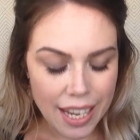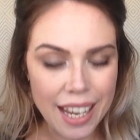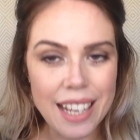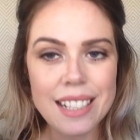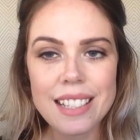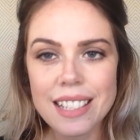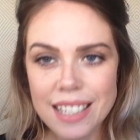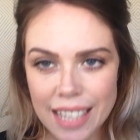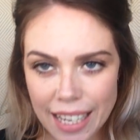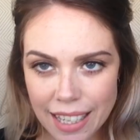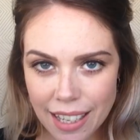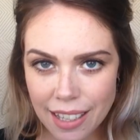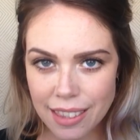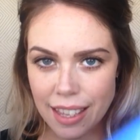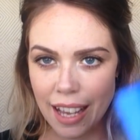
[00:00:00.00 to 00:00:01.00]
In
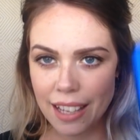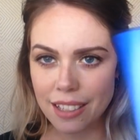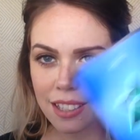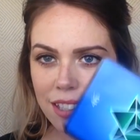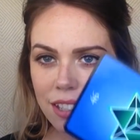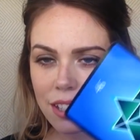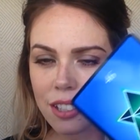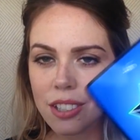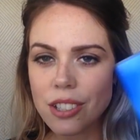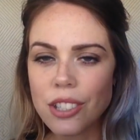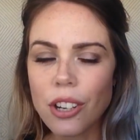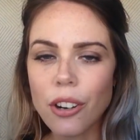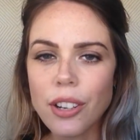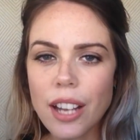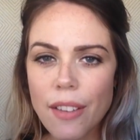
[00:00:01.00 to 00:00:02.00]
saying that,
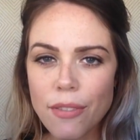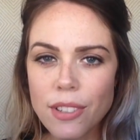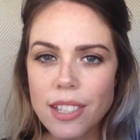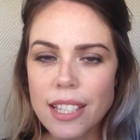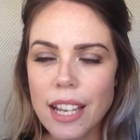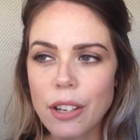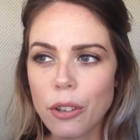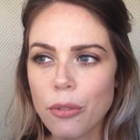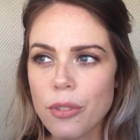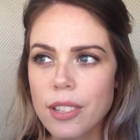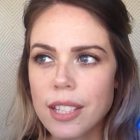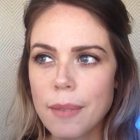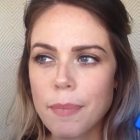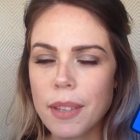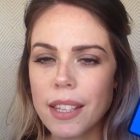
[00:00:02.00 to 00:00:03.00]
don't ever settle for
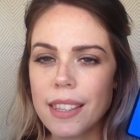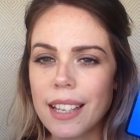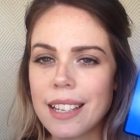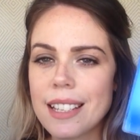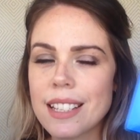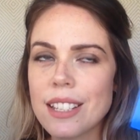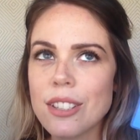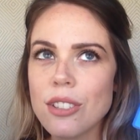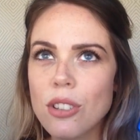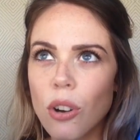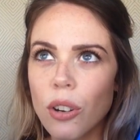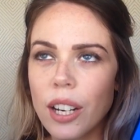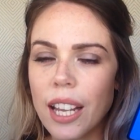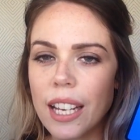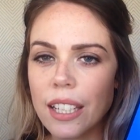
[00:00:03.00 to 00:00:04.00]
something that is
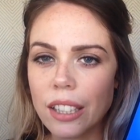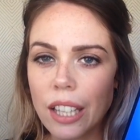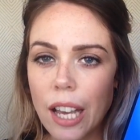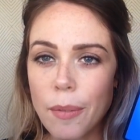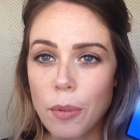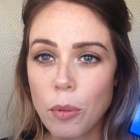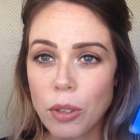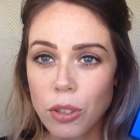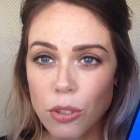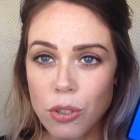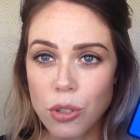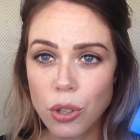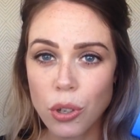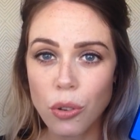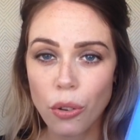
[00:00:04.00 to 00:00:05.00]
not in alignment with your
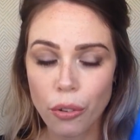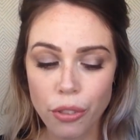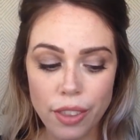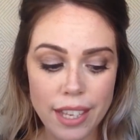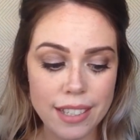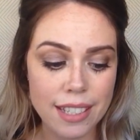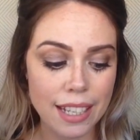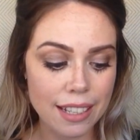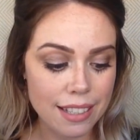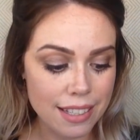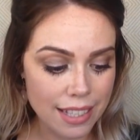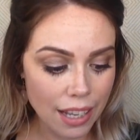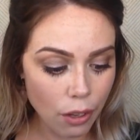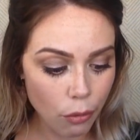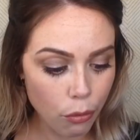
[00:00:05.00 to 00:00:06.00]
true, authentic
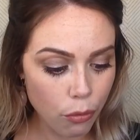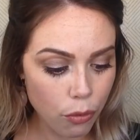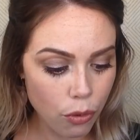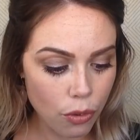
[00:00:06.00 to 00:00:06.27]
self.